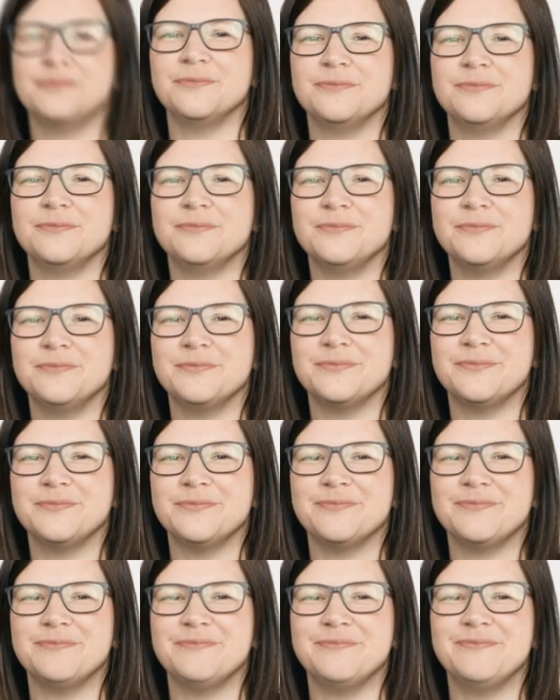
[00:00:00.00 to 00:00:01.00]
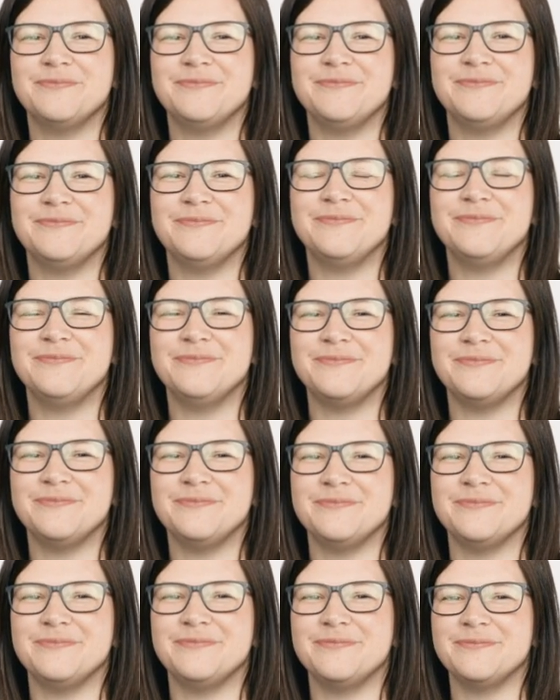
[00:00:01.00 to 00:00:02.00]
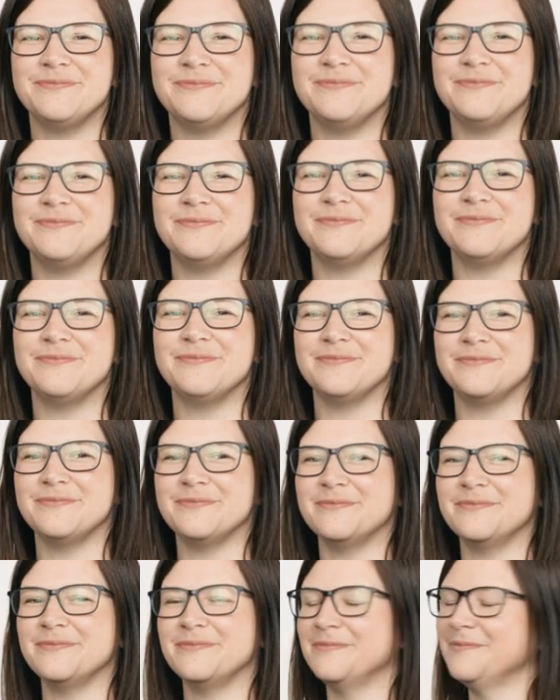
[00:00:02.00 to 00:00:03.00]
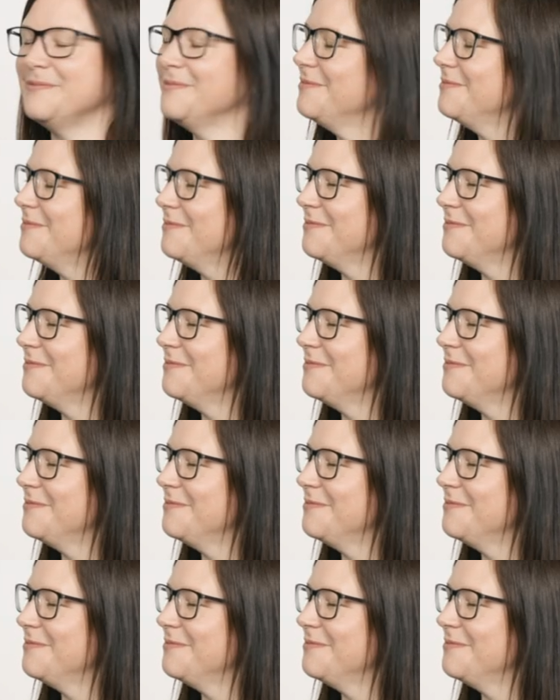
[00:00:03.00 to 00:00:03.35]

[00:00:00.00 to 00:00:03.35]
No words are spoken by the person on screen.